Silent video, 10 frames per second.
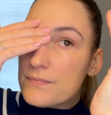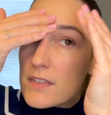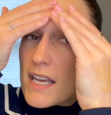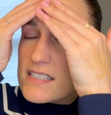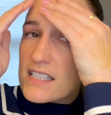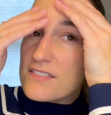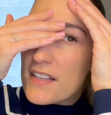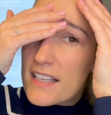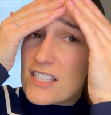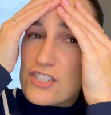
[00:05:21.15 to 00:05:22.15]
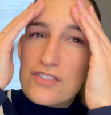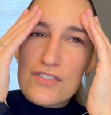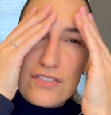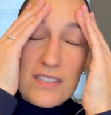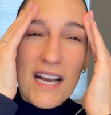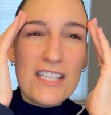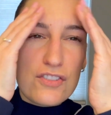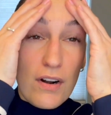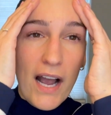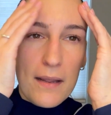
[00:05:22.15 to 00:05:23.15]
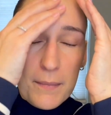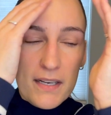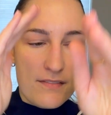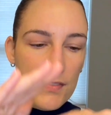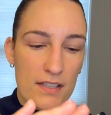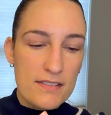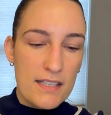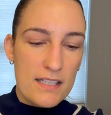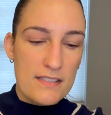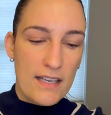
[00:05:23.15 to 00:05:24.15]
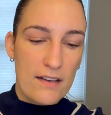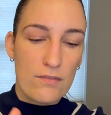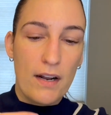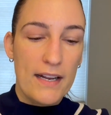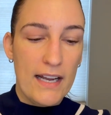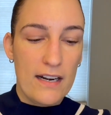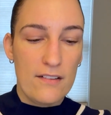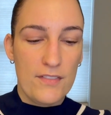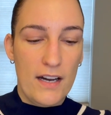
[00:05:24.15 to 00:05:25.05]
It does feel like it's not drying, but it feels like it's like running out of